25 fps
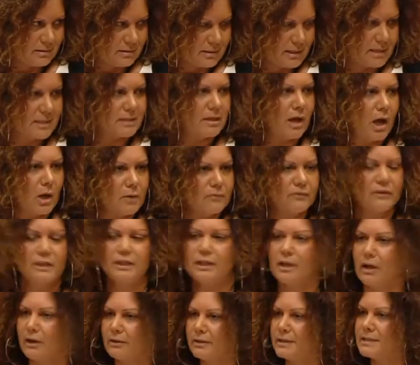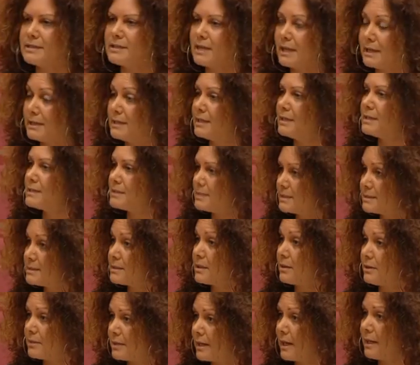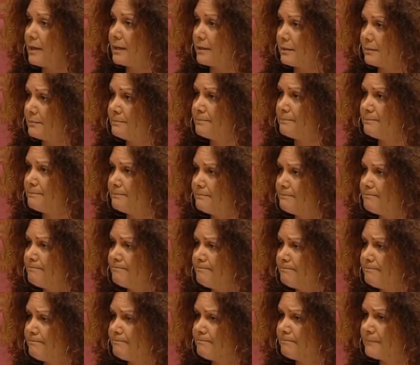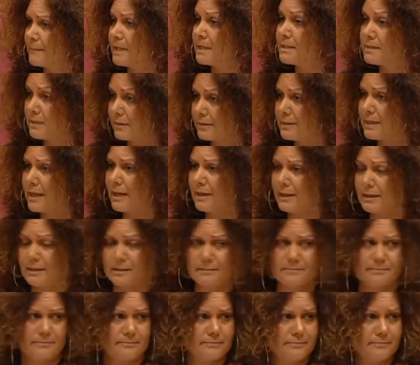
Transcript: is hopefully going to say, yes, it's okay. It's okay.